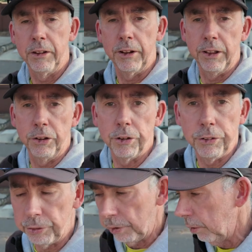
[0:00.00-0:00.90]
G'day
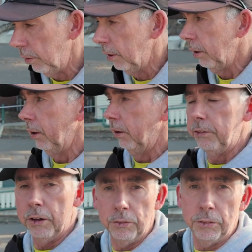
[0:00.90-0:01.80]
guys.
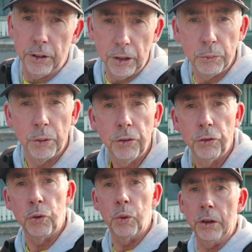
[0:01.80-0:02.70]
So today I want
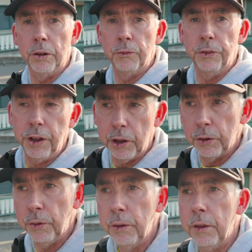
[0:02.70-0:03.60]
to do a quick little video